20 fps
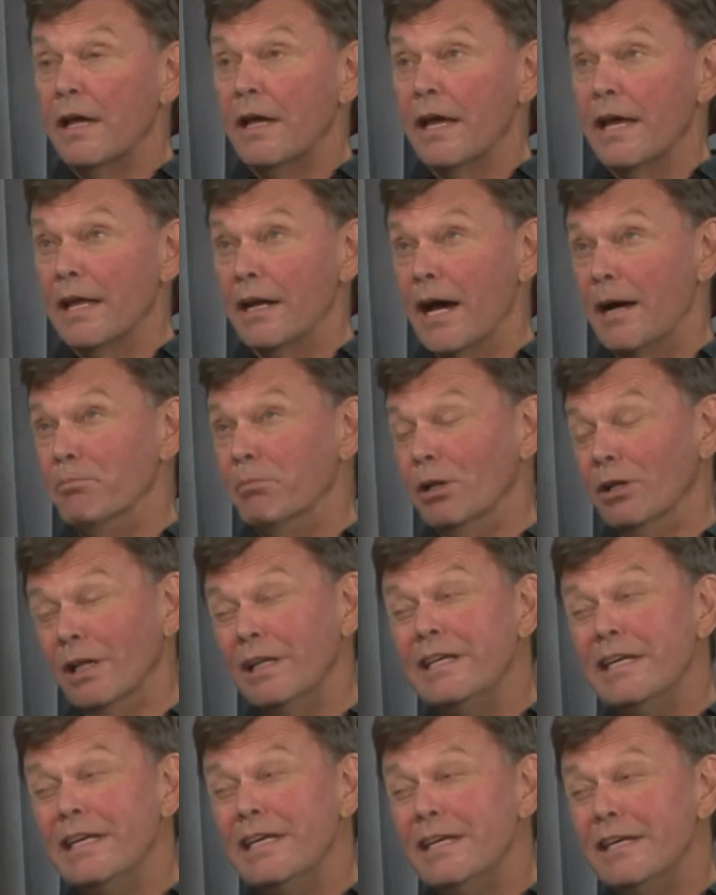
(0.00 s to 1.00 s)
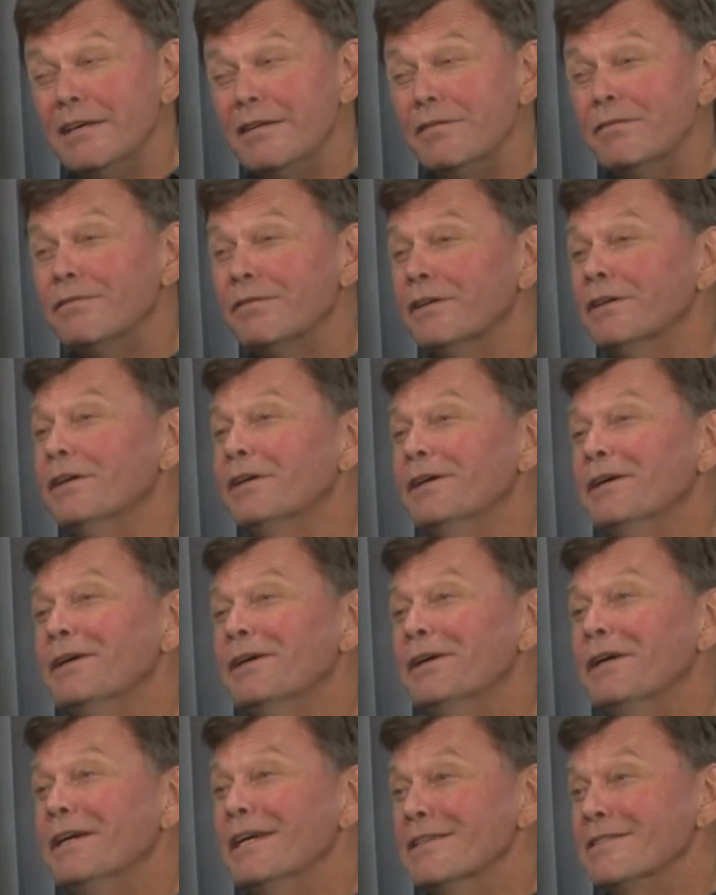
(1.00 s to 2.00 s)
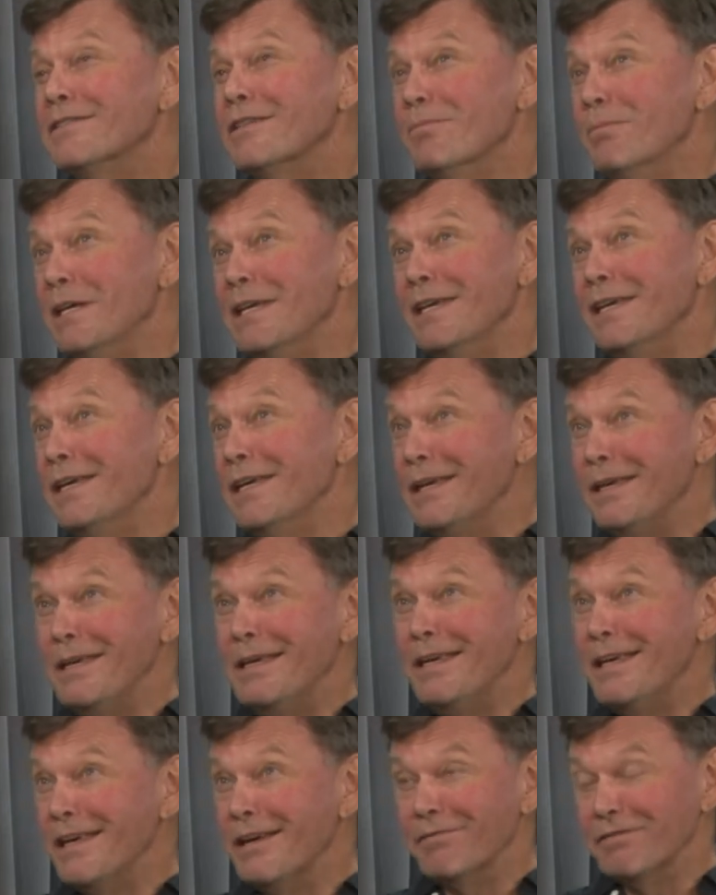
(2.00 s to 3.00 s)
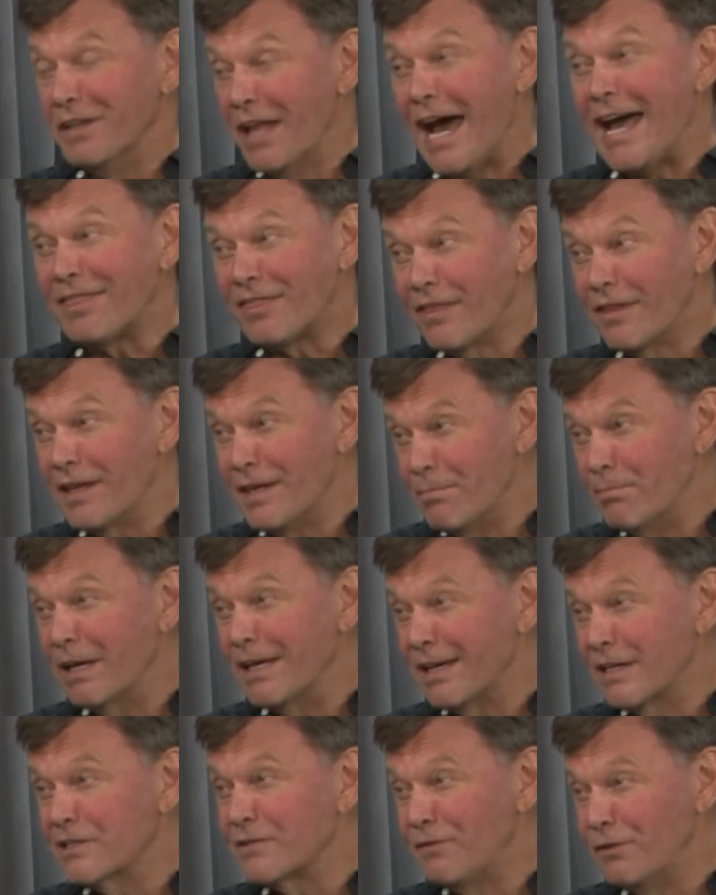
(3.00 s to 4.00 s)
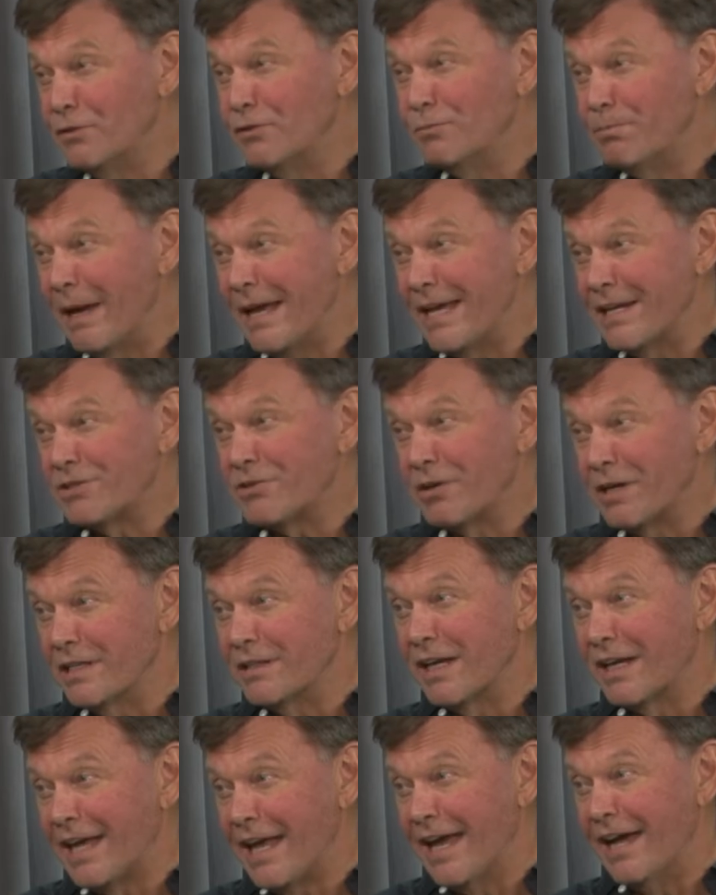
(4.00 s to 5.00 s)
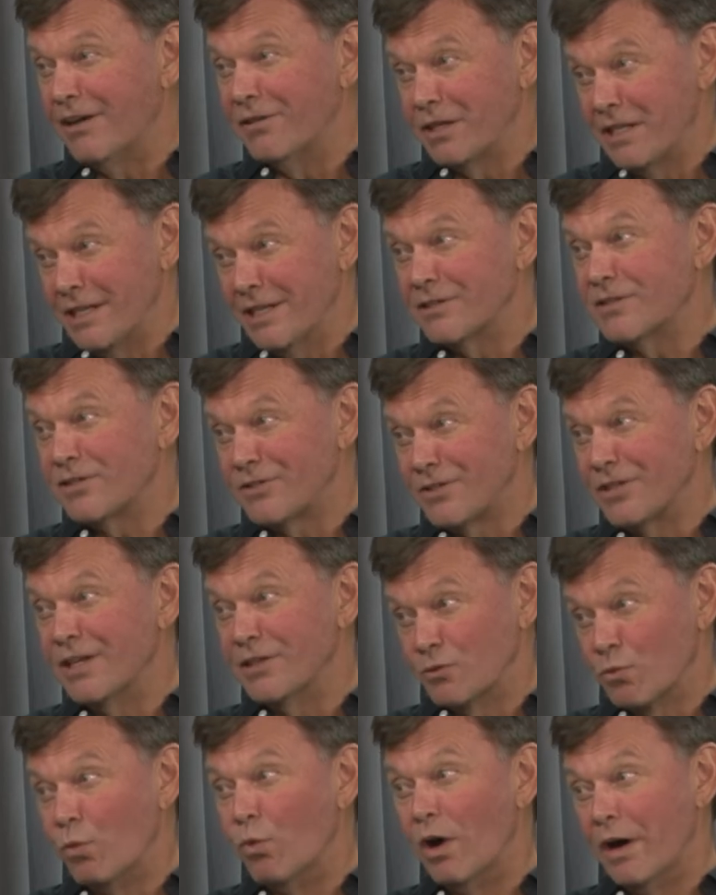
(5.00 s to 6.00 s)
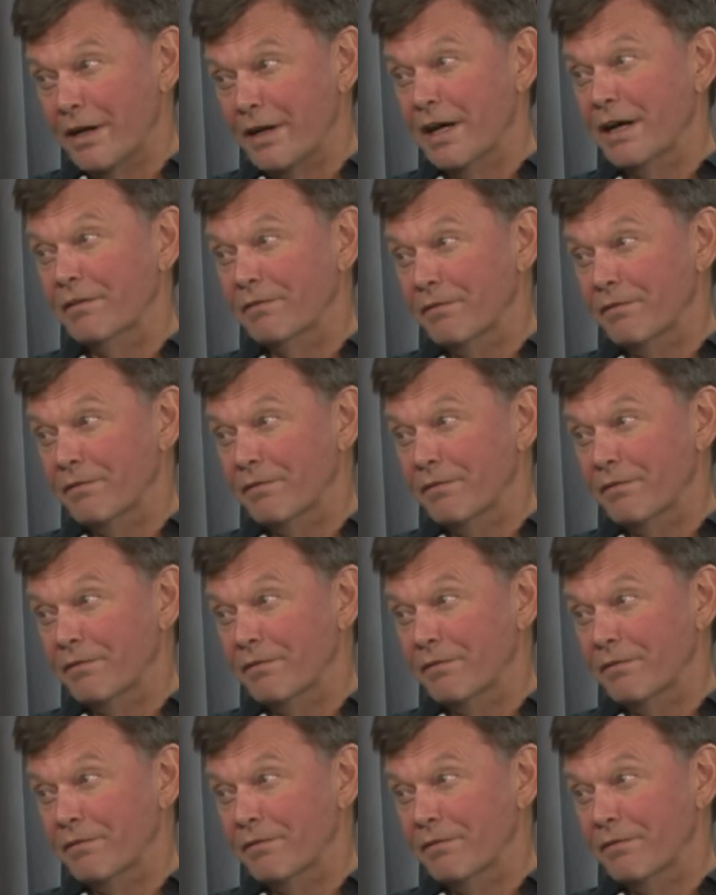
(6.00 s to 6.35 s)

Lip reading: And I believe it to be, if not the biggest food pantry in the county, it's one of them.